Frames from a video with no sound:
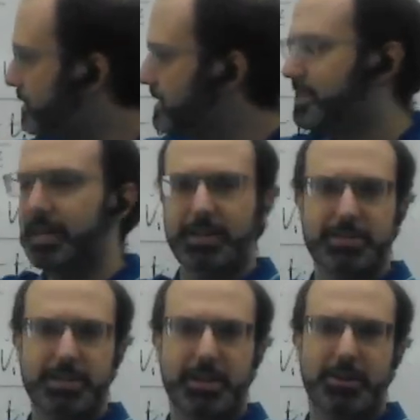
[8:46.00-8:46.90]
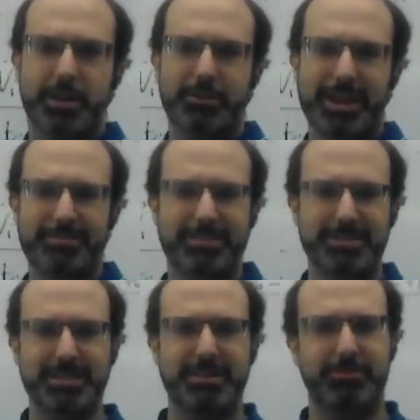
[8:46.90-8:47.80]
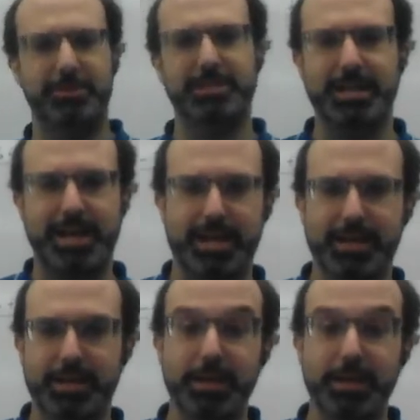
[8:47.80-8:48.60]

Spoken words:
seconds here. I don't have a TF or TI.